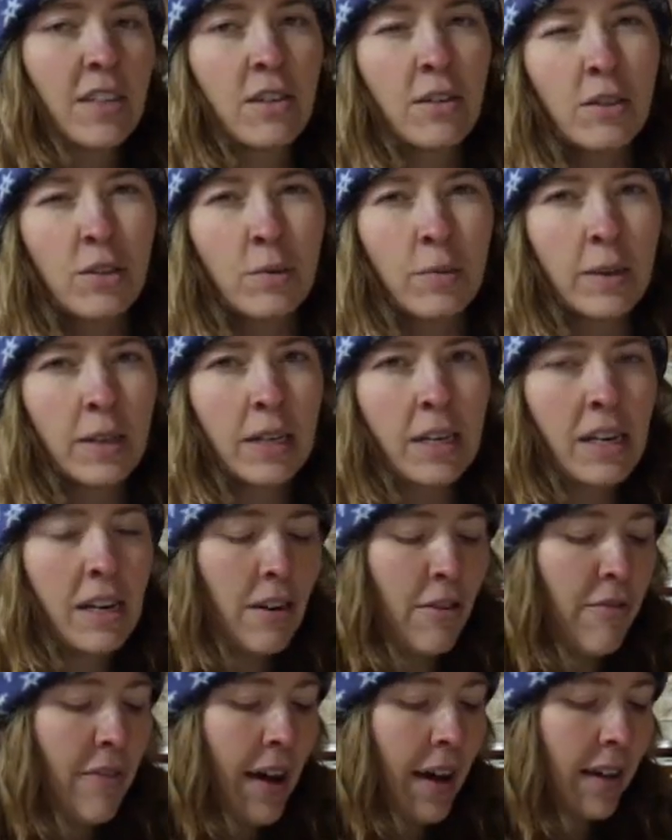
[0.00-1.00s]
So it's a really neat
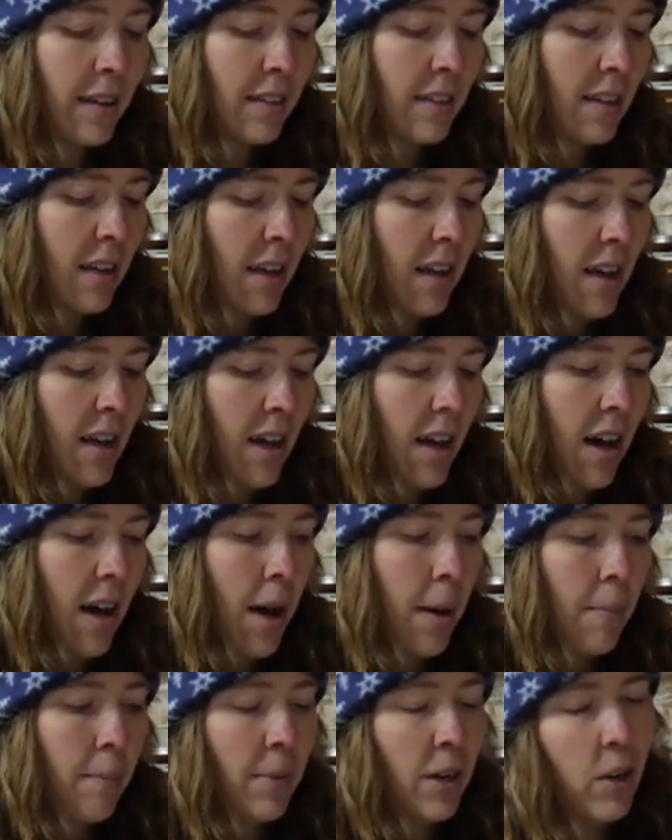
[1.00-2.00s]
effect,
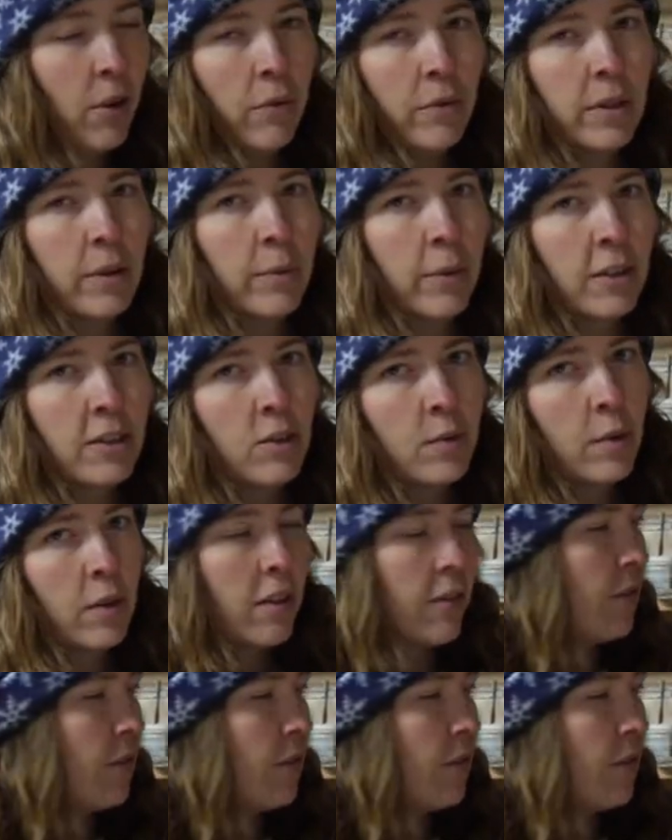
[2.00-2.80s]
um, but it only works with a